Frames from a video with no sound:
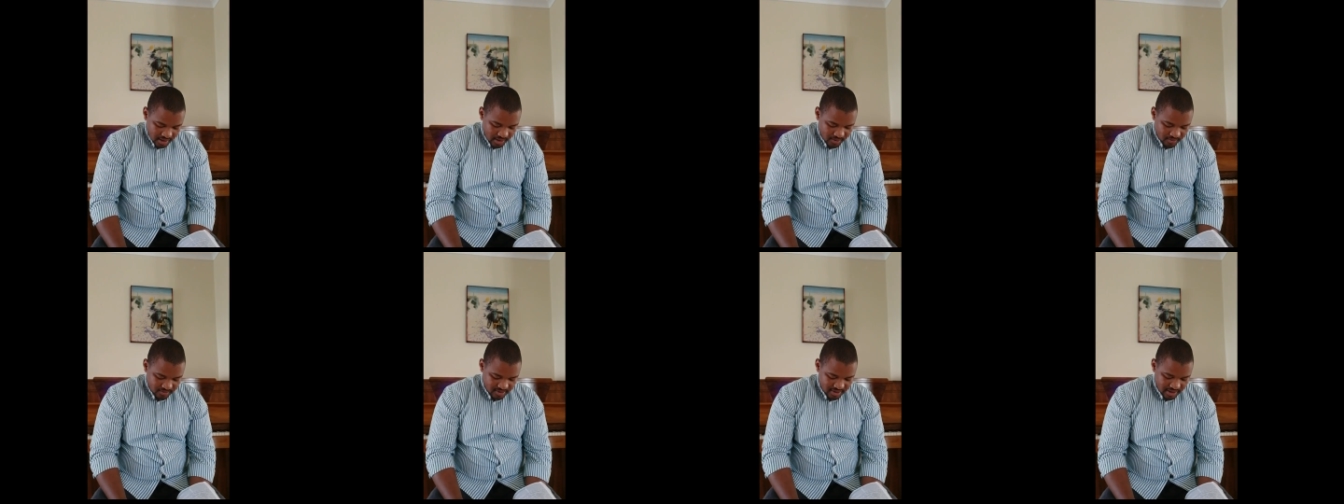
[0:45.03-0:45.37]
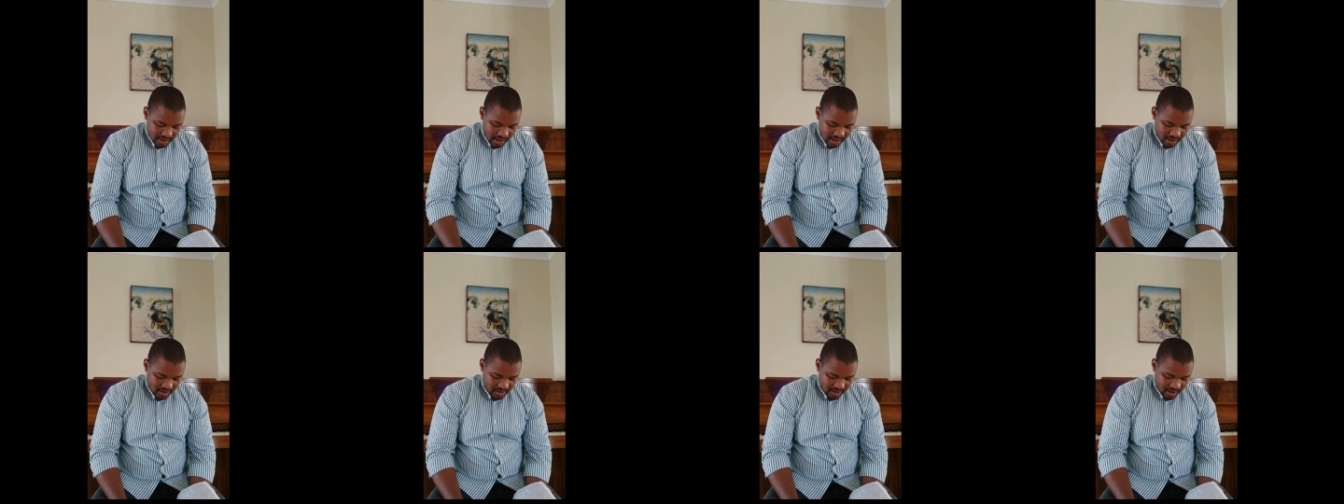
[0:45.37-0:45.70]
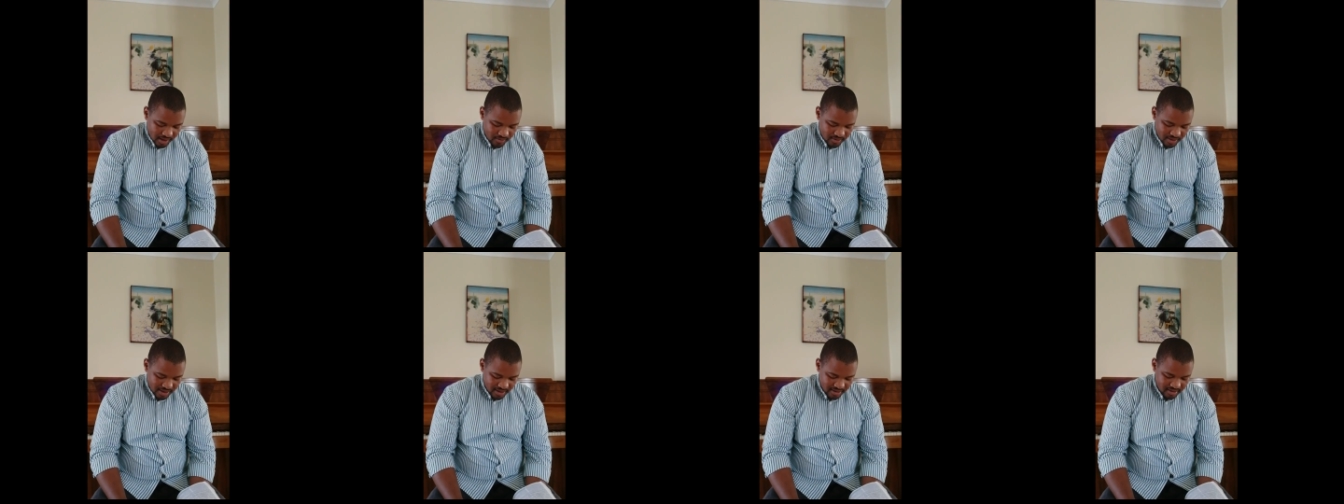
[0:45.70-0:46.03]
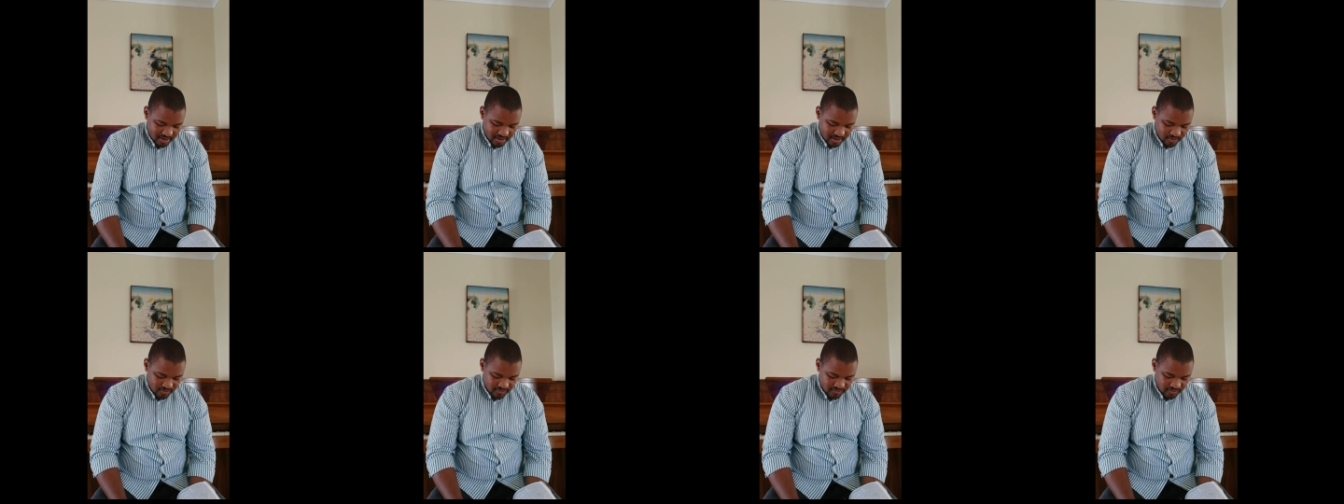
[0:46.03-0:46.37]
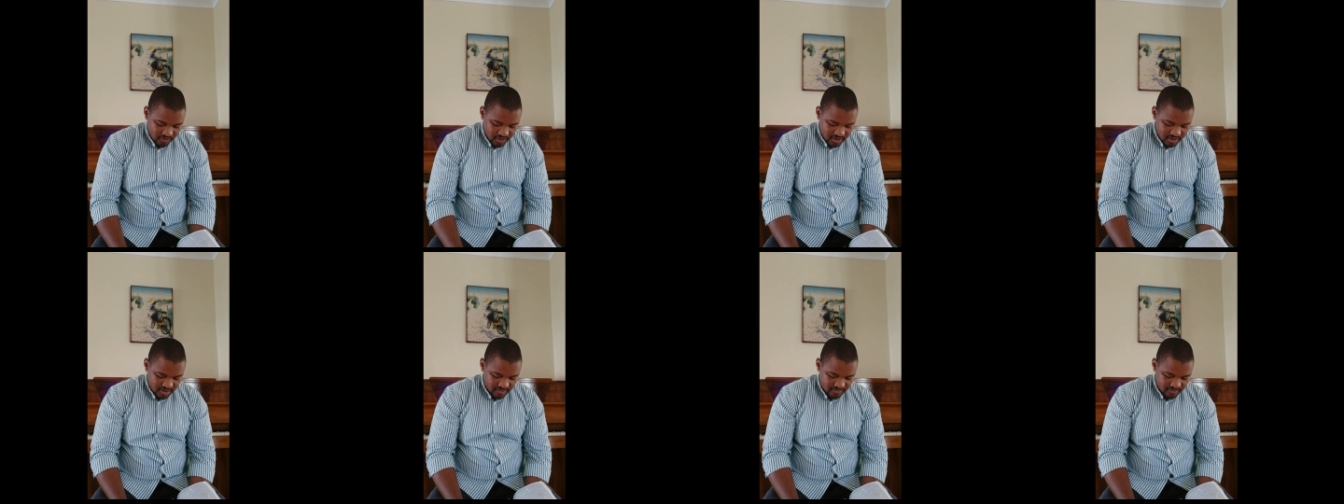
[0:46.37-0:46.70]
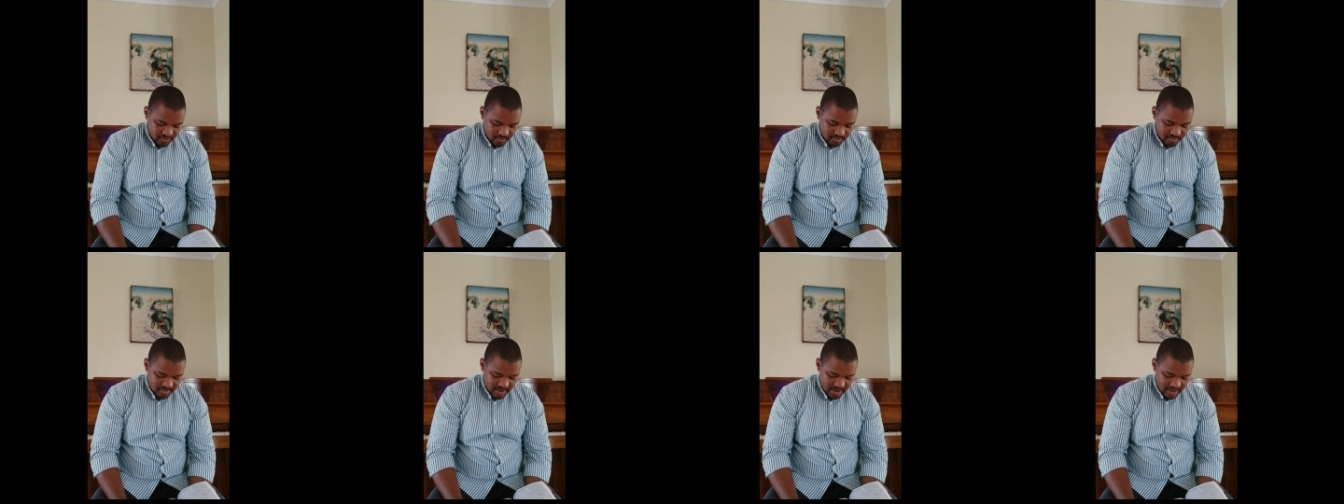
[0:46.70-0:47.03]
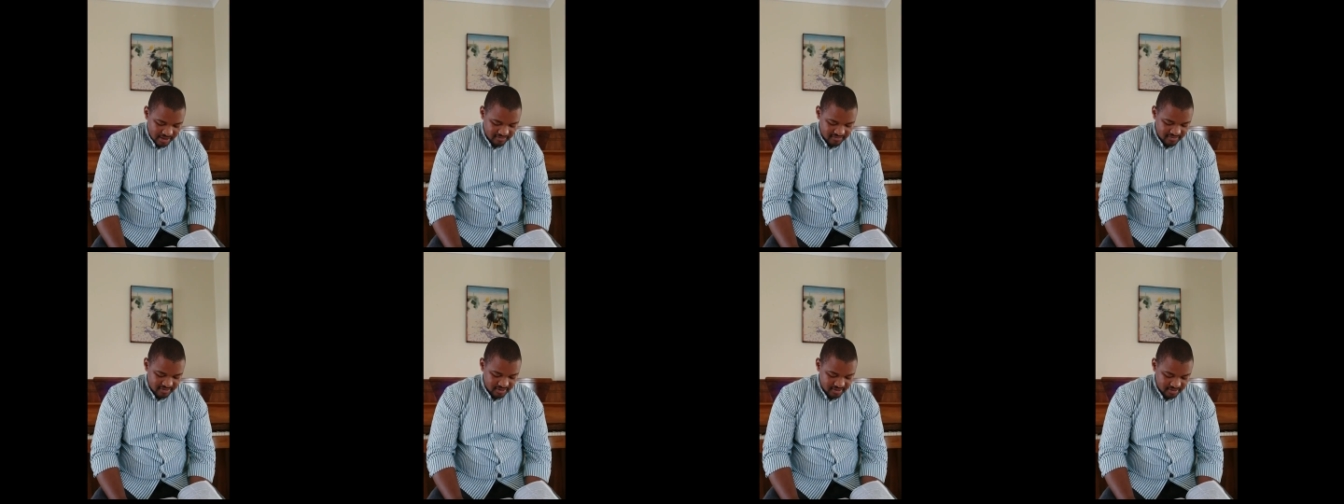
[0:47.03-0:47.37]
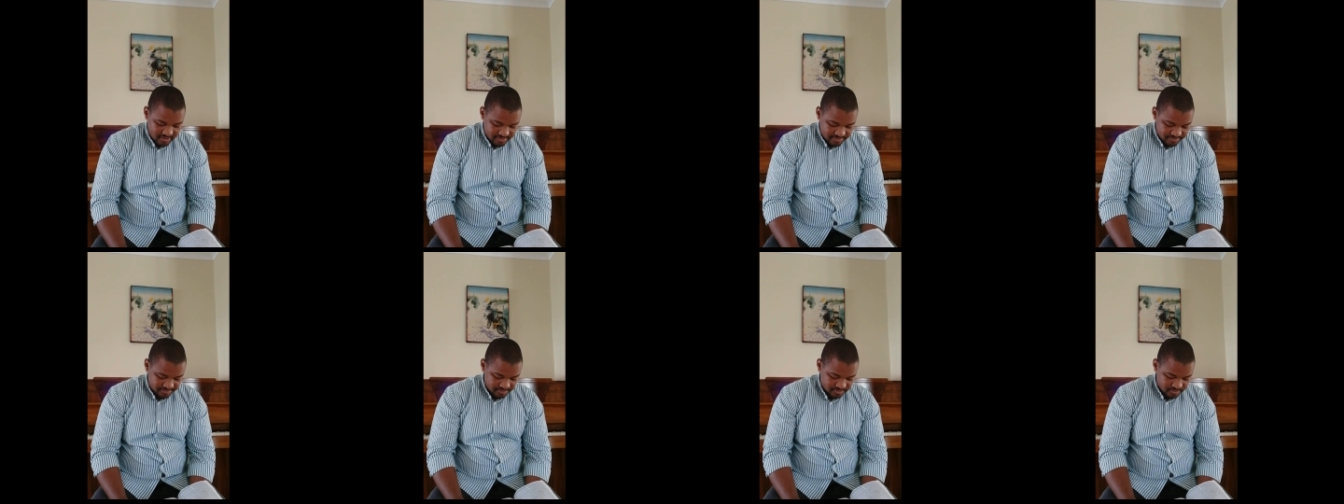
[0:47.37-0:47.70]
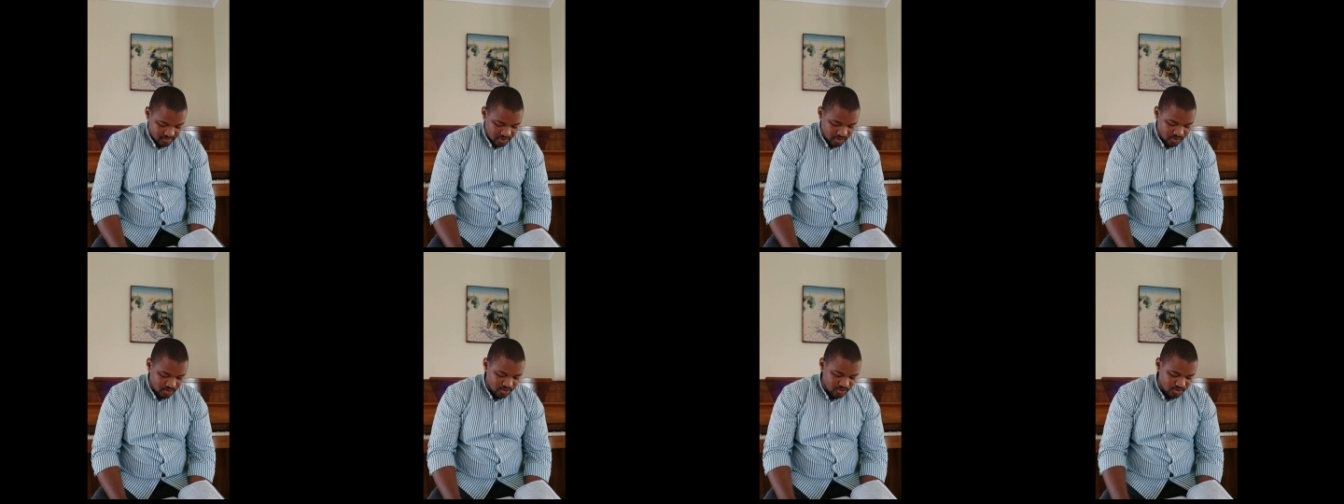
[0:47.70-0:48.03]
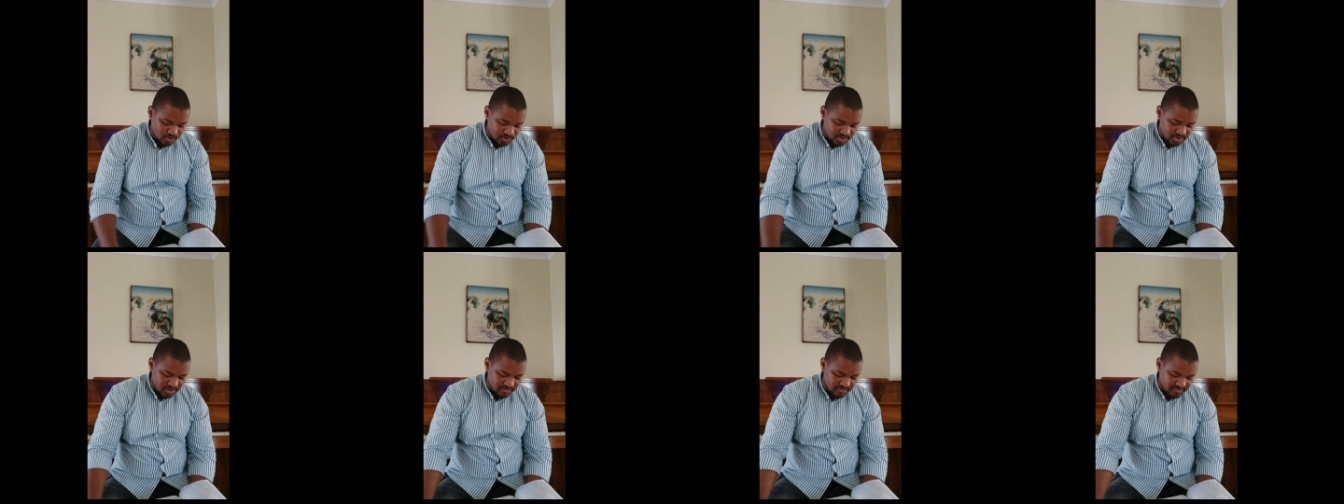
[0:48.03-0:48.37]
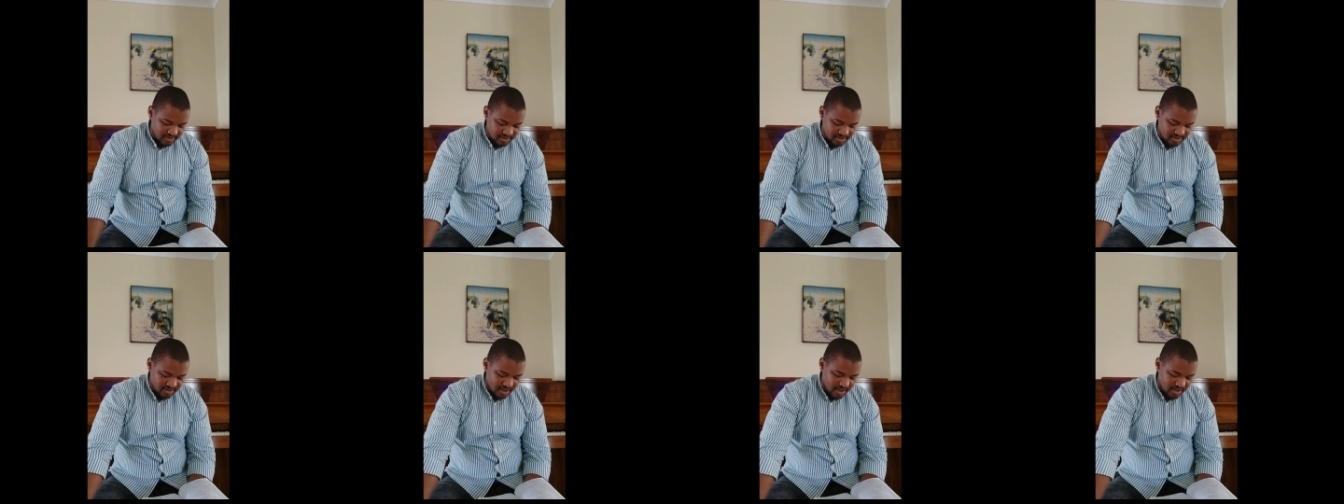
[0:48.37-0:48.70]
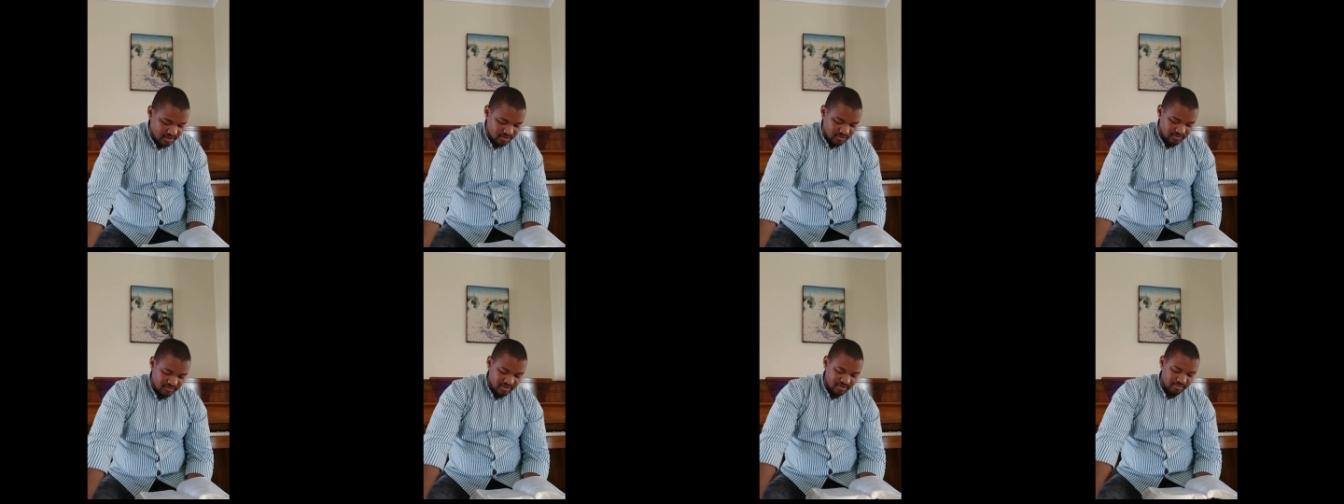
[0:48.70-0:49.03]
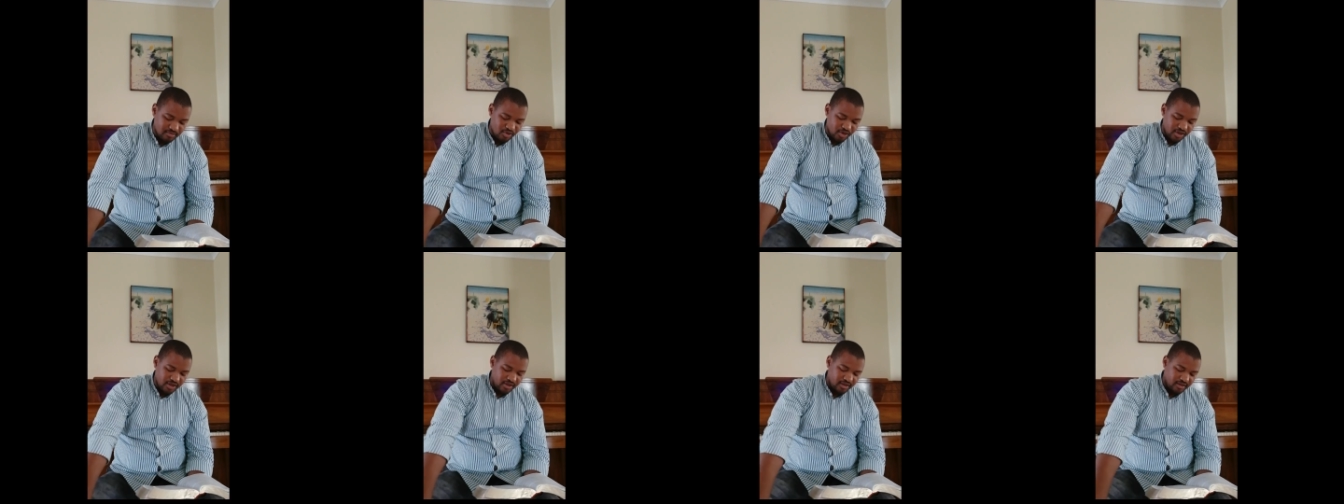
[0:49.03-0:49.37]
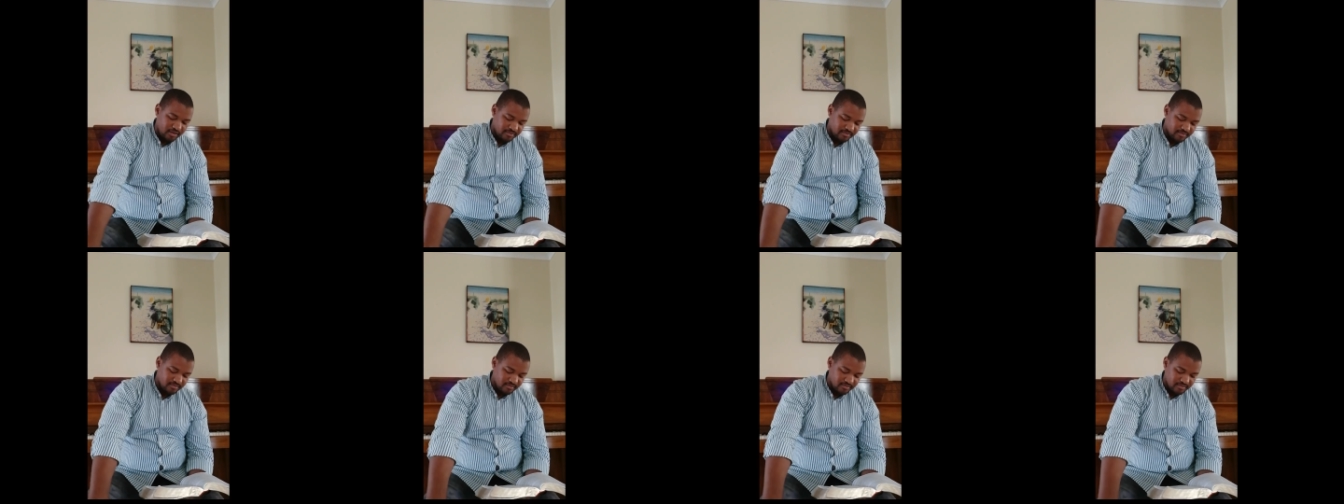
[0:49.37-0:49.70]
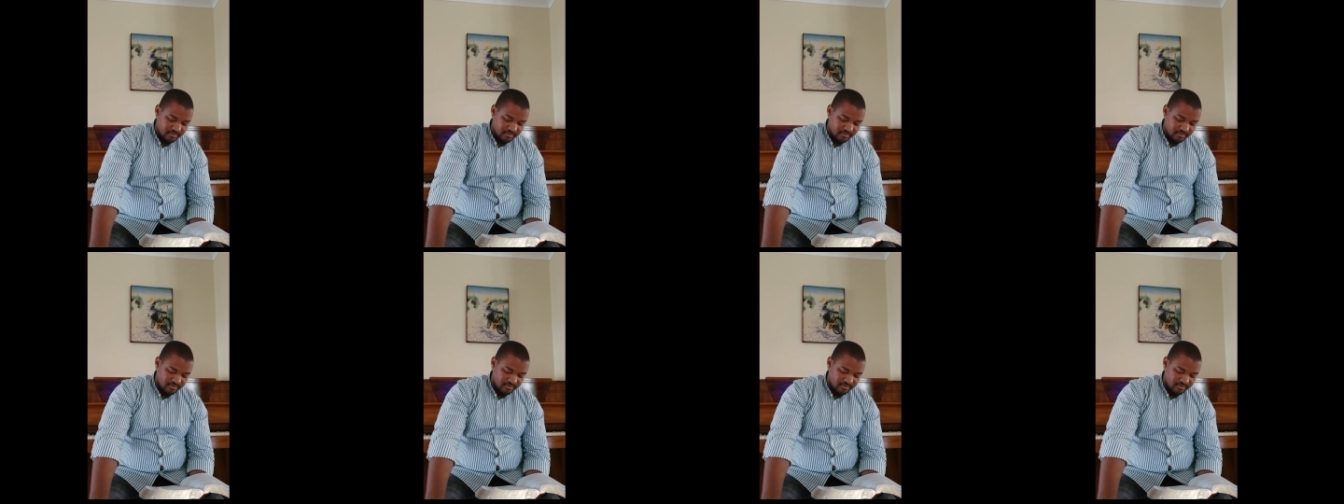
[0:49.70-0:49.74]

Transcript: How, th- how art thou fallen from heaven, O Lucifer, son of the morning?